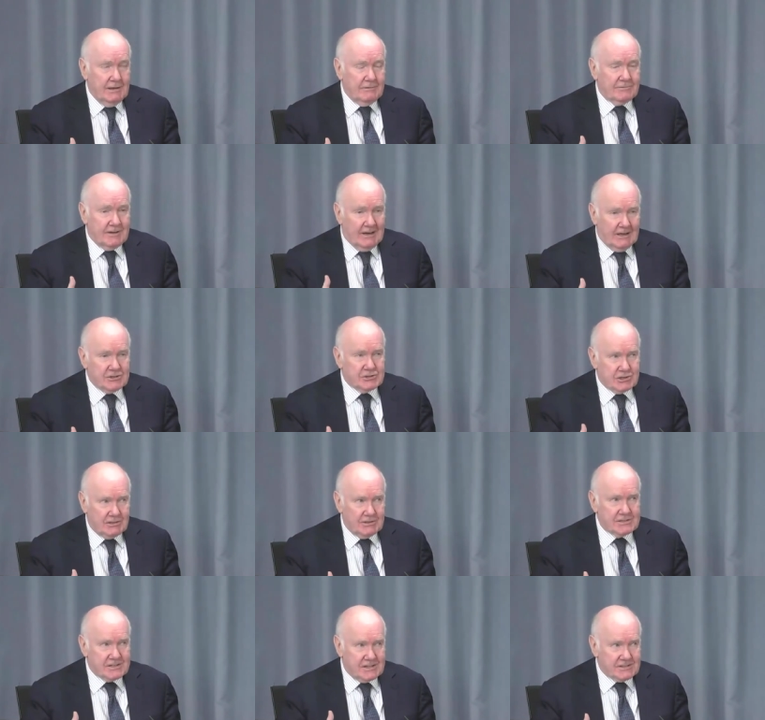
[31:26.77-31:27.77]

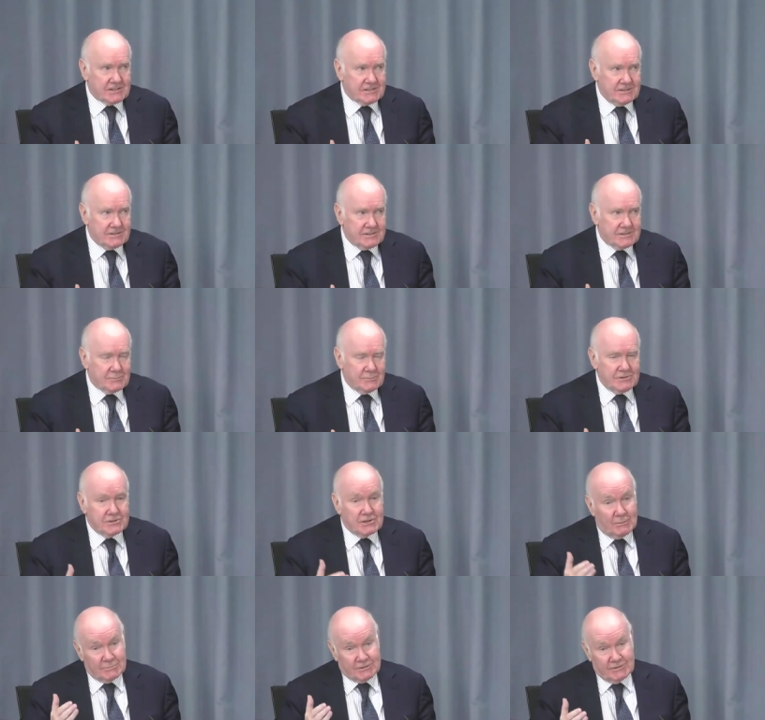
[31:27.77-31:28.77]
financial assistance,
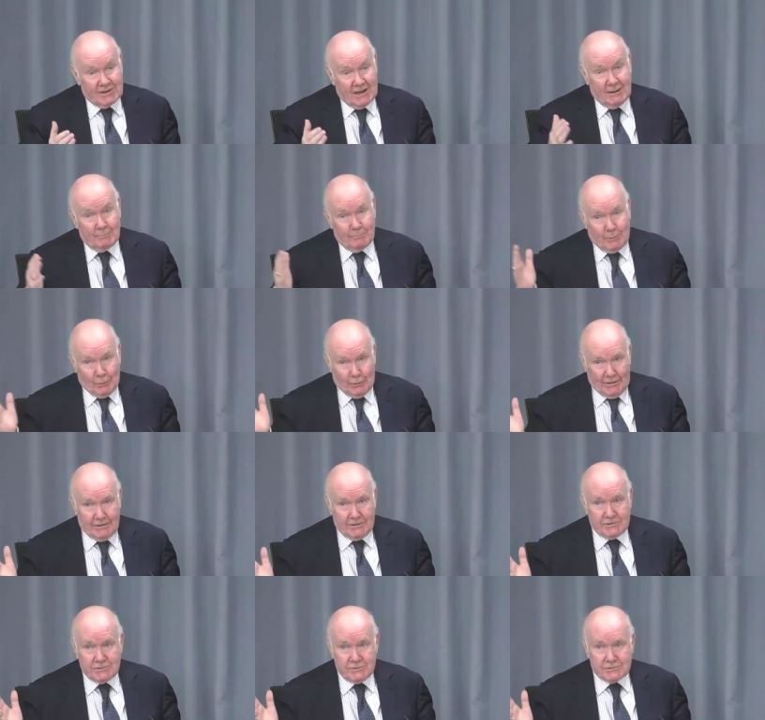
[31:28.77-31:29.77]
which up to that
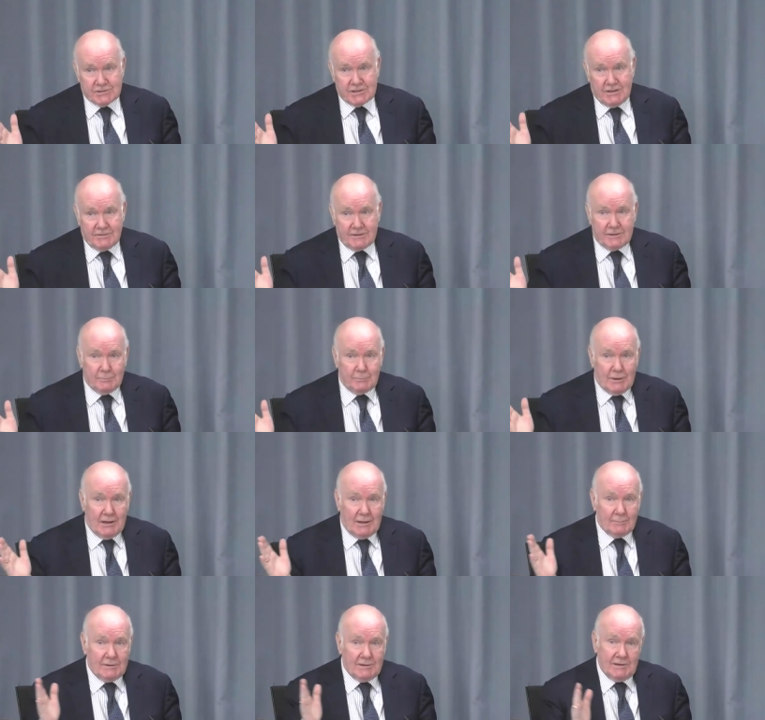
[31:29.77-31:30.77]
point, as you said, the
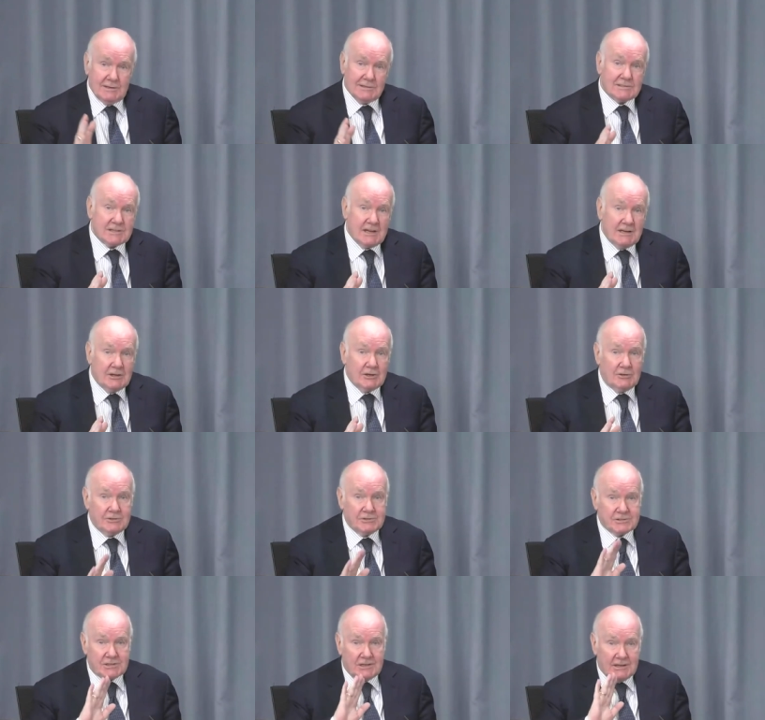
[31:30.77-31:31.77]
department had said
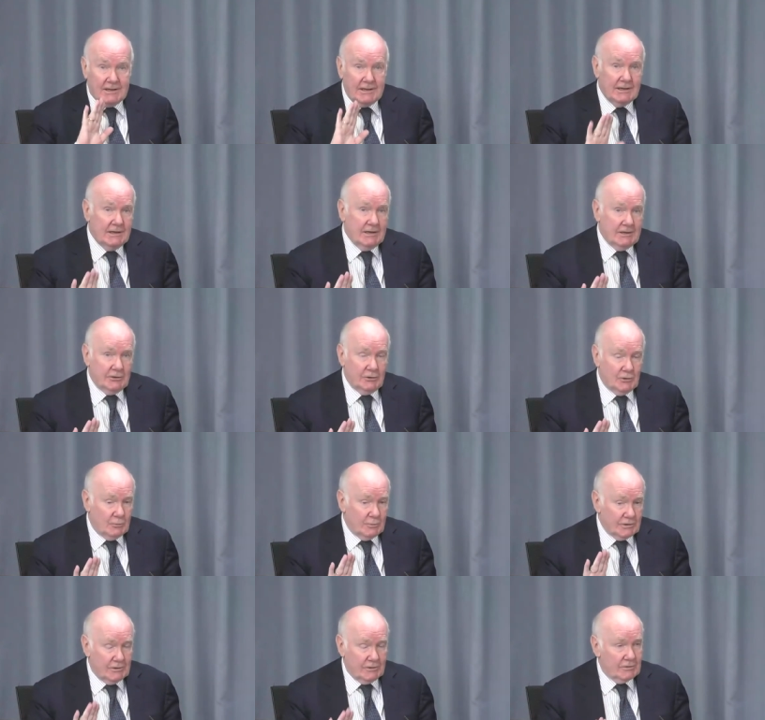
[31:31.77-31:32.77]
constantly, no,
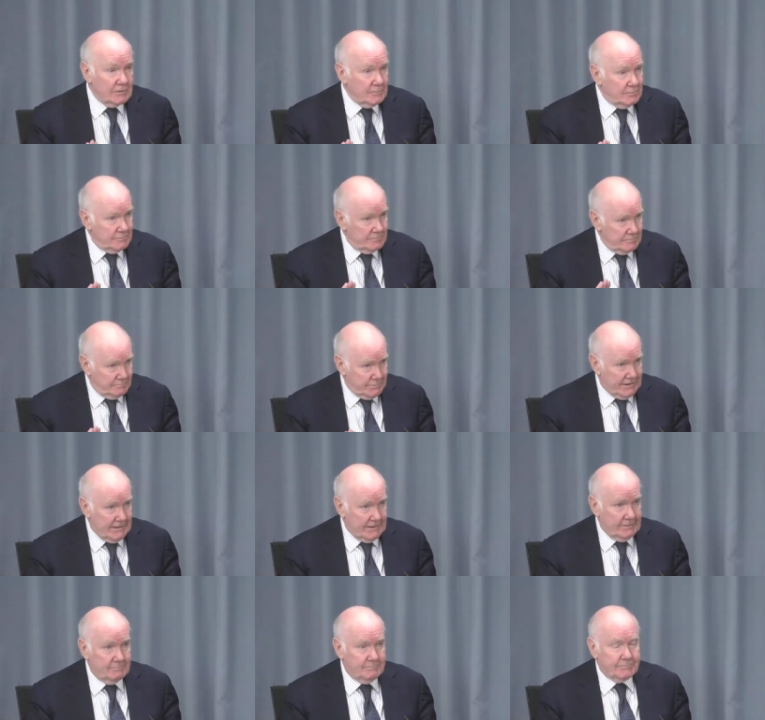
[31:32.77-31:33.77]
we're not going to pay
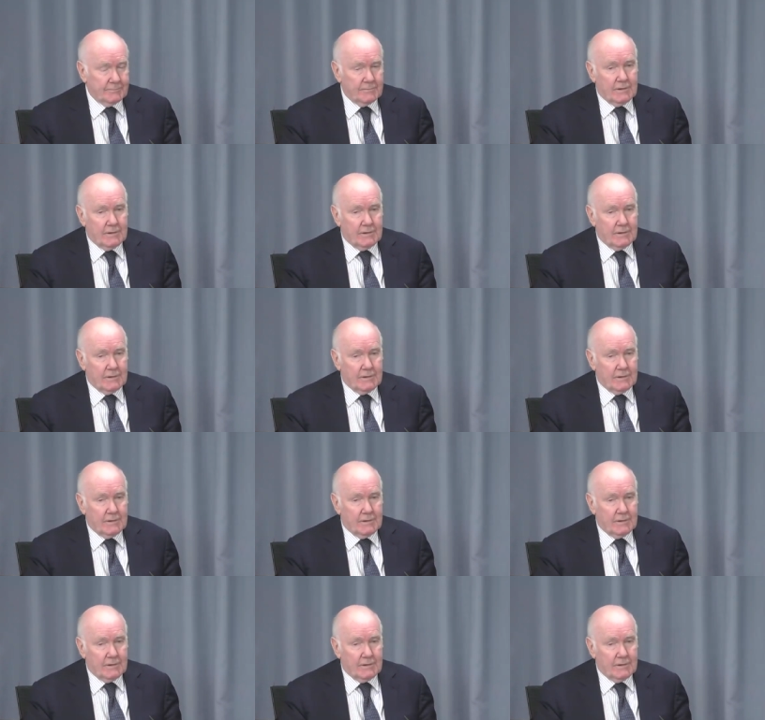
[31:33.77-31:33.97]
it.